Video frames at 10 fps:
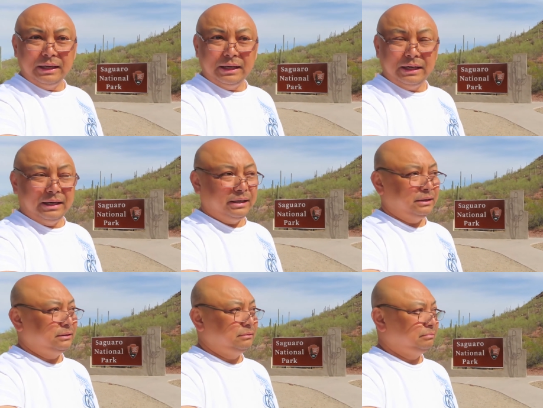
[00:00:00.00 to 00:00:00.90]

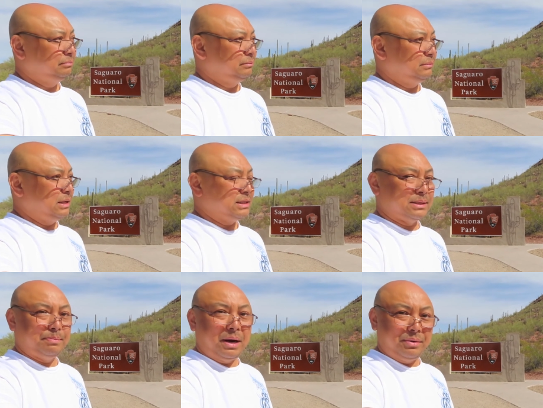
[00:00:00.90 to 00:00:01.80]
in
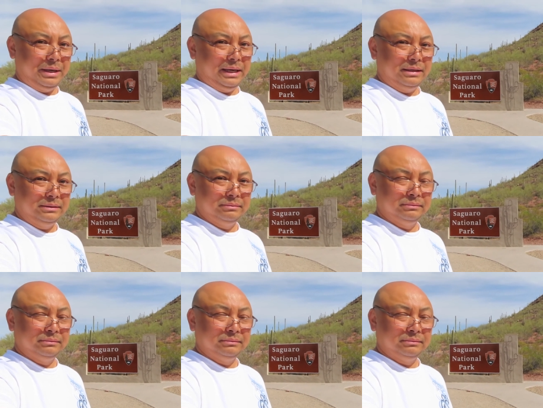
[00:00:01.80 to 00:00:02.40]
Hesperia